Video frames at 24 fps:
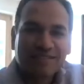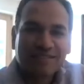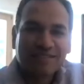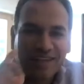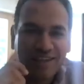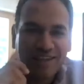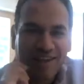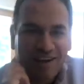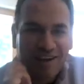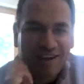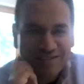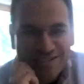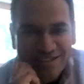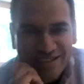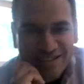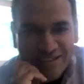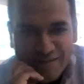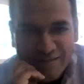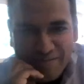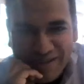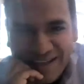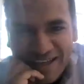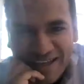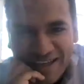last year
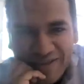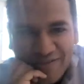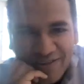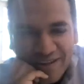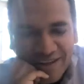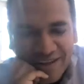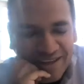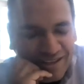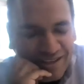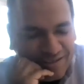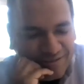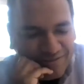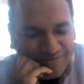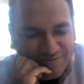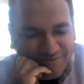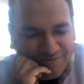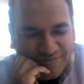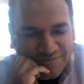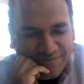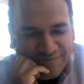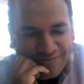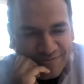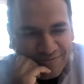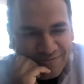it became like,
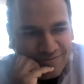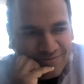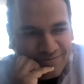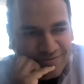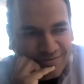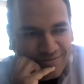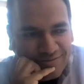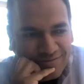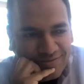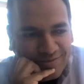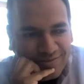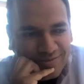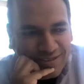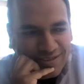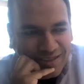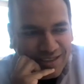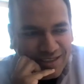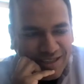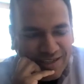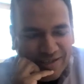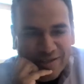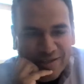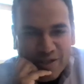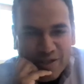
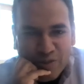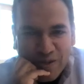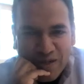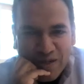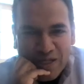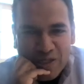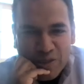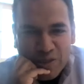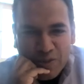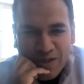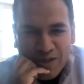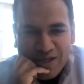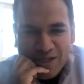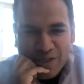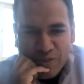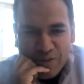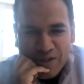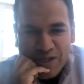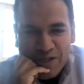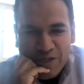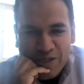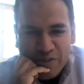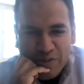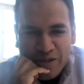I don't know, 2020,
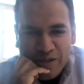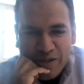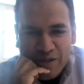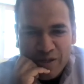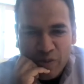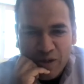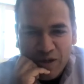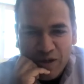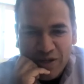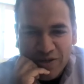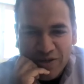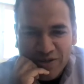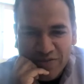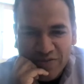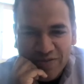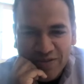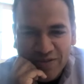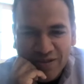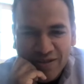2021.